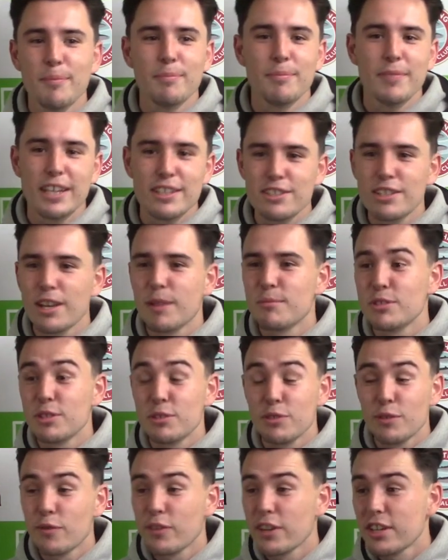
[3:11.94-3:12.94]
in terms
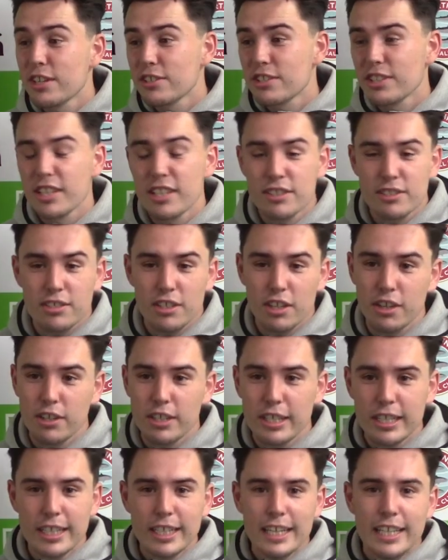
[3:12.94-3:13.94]
of finishing. So
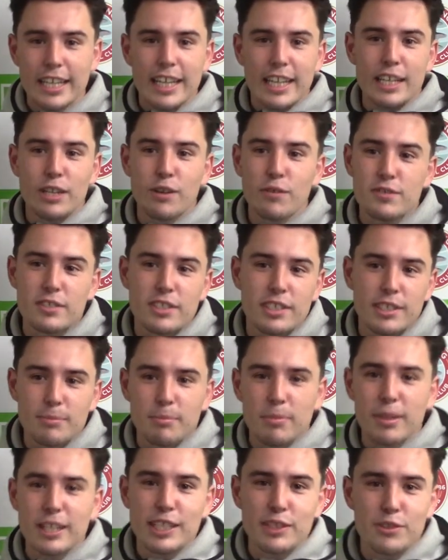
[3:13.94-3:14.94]
you're obviously
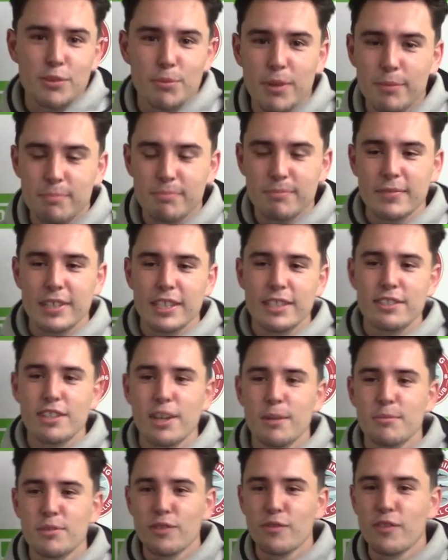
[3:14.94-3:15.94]
pleased with him in
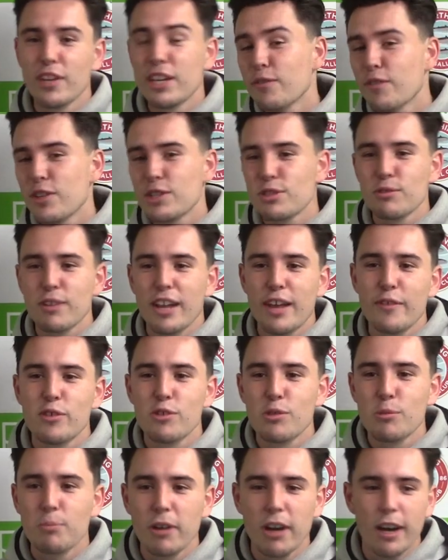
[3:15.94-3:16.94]
terms of an individual
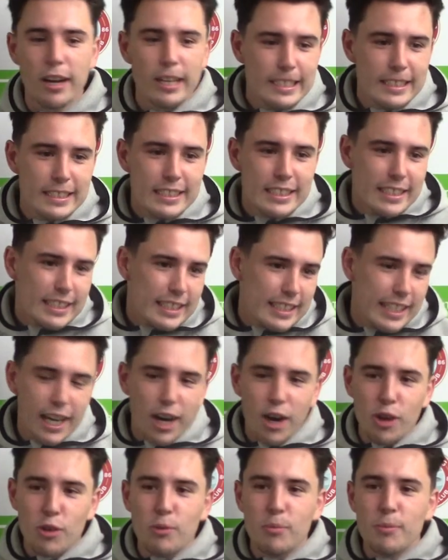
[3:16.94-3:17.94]
level. But yeah,
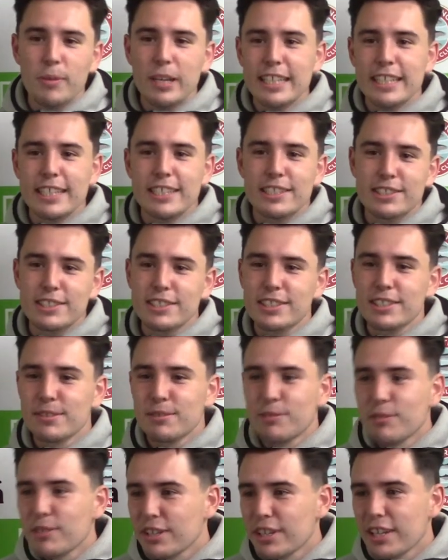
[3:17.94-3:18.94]
ultimately it's,
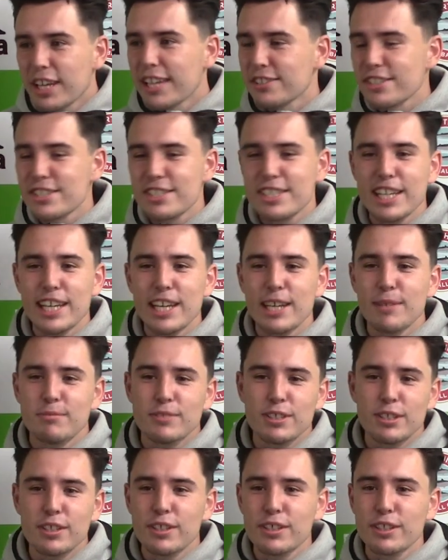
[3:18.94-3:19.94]
as a
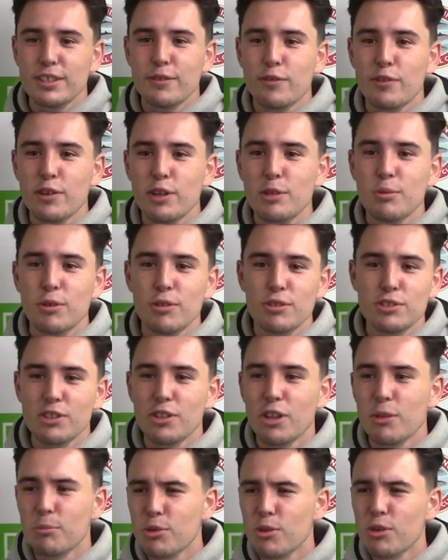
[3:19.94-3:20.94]
team, you're 3 points on
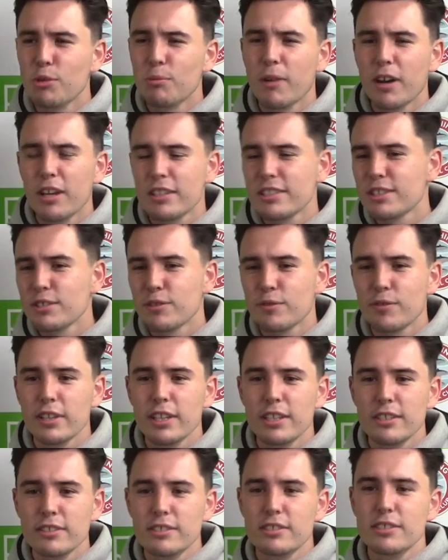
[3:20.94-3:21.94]
the board, but I still think
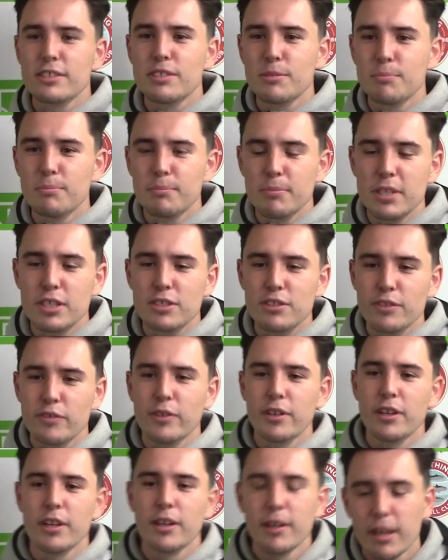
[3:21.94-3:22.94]
there's some bits of
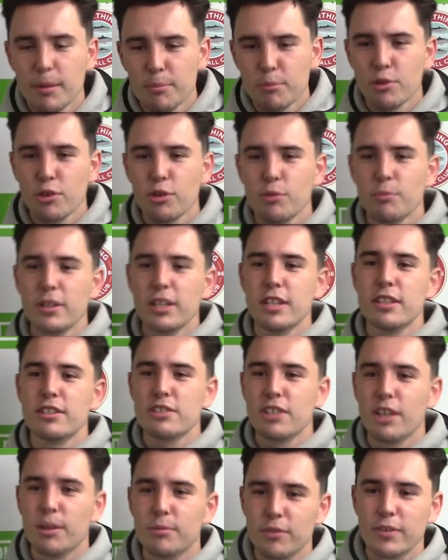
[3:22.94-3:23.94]
an improvement in
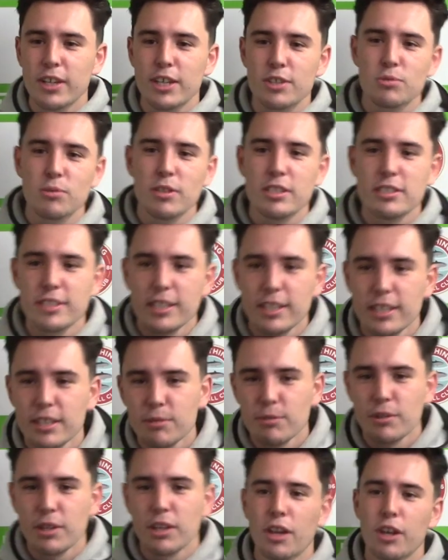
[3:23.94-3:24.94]
terms of next Wednesday that
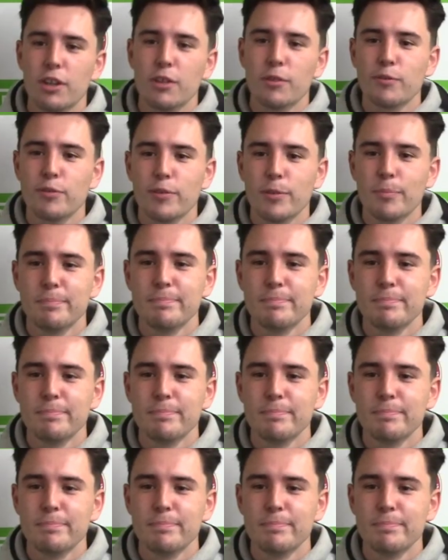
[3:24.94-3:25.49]
we can learn off from.